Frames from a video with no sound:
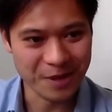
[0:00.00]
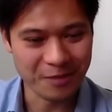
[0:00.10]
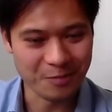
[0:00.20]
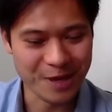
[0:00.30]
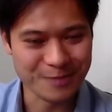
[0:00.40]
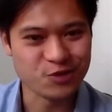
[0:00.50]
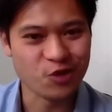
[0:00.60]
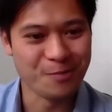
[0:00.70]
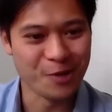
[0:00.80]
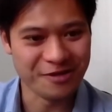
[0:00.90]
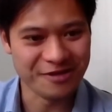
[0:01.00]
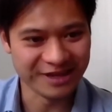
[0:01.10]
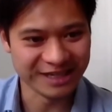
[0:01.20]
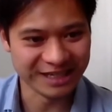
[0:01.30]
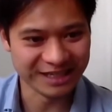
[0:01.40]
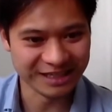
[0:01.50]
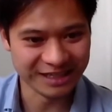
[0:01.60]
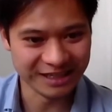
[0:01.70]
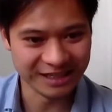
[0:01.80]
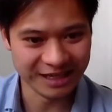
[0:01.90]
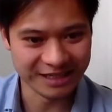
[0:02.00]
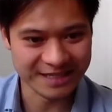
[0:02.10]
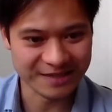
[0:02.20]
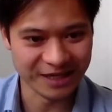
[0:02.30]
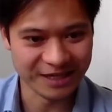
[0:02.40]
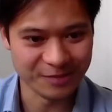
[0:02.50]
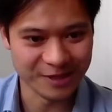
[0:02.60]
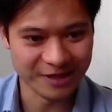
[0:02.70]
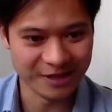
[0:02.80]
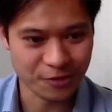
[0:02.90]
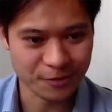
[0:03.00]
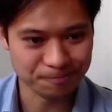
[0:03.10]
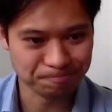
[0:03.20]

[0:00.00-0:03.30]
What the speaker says: maybe try both and decide a bit earlier on.